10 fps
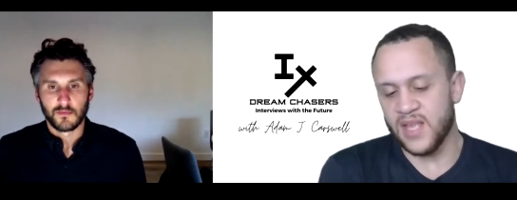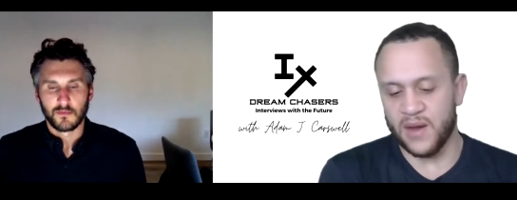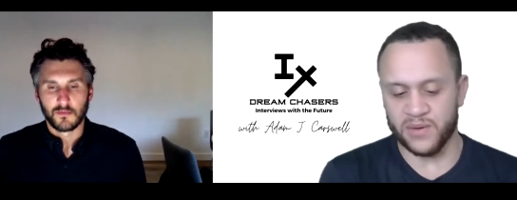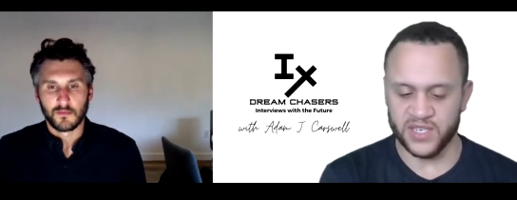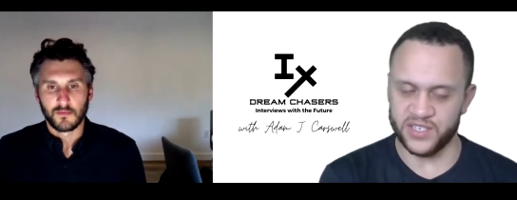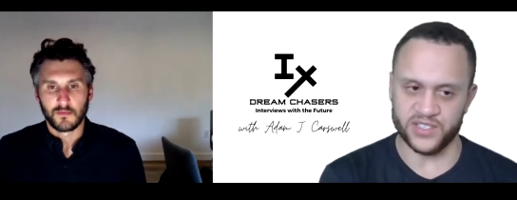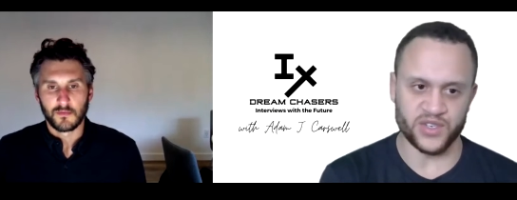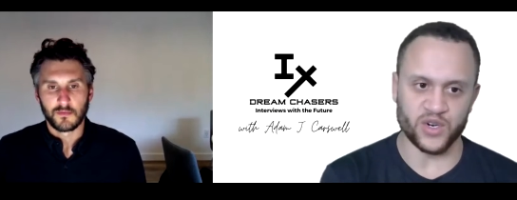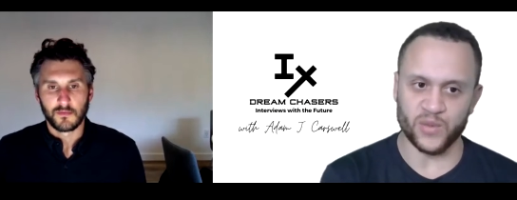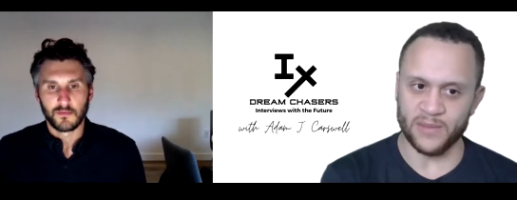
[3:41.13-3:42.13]
Speaker 1: I would say just
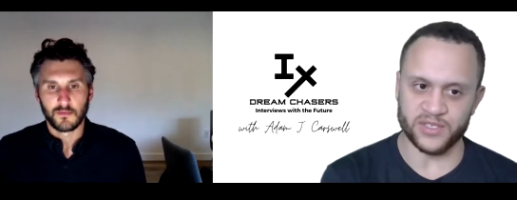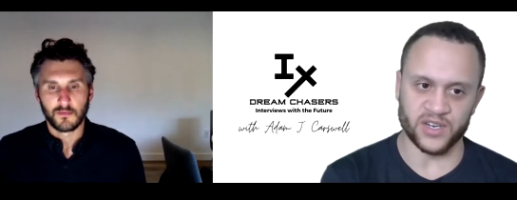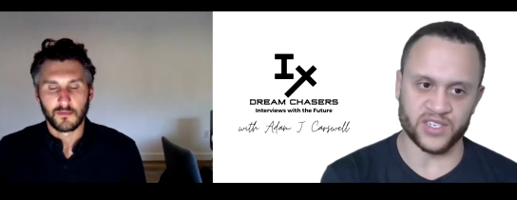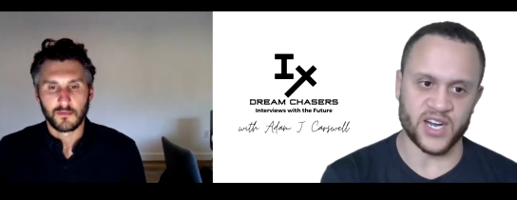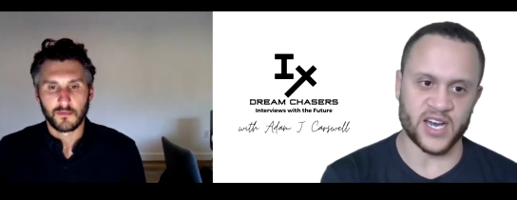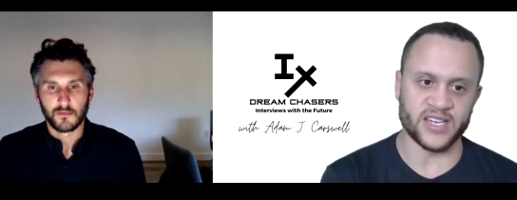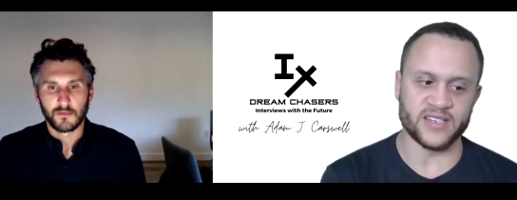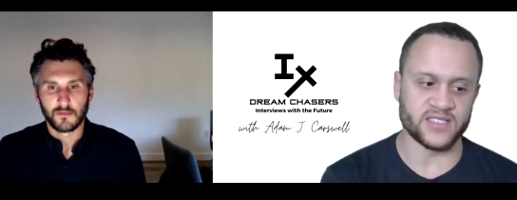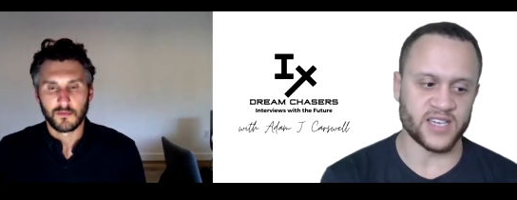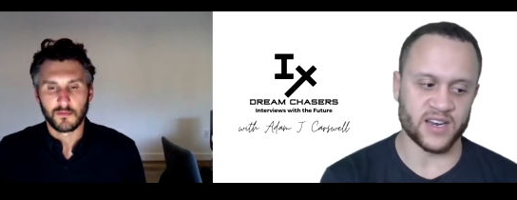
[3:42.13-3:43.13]
do a web search on
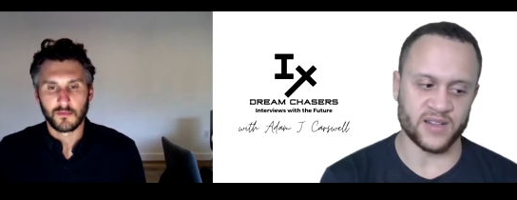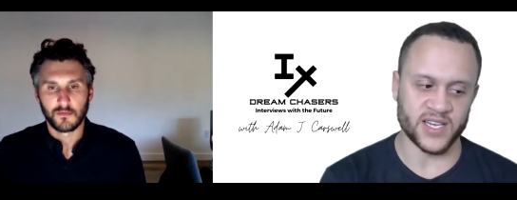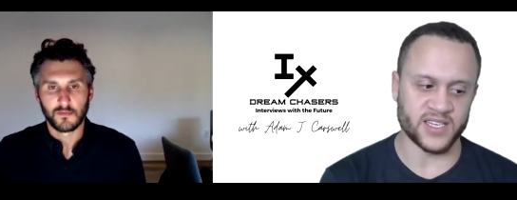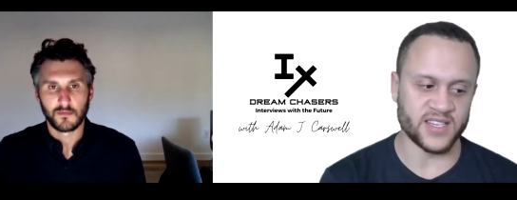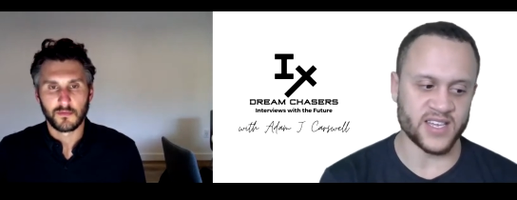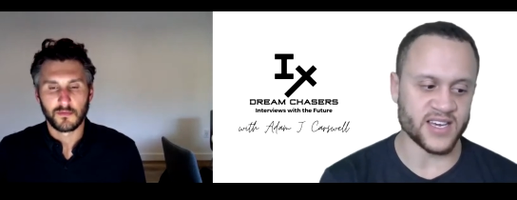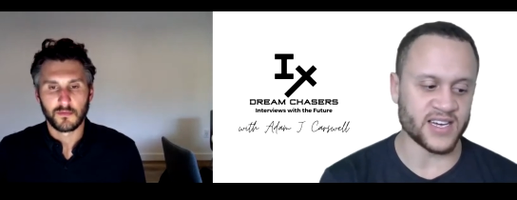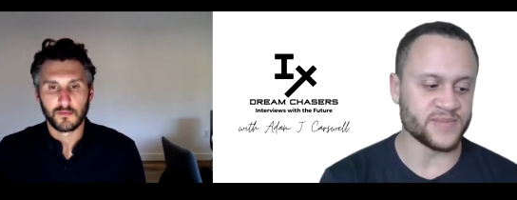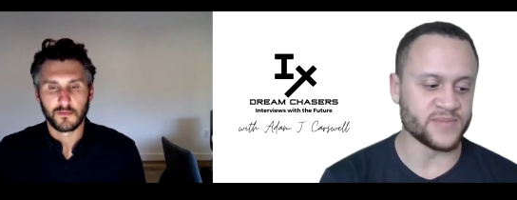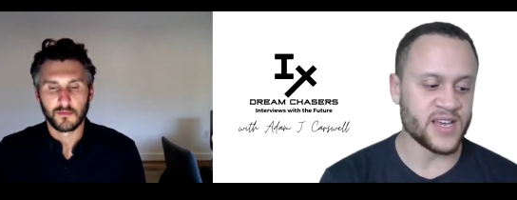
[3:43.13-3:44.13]
it. It's kind of like the uh,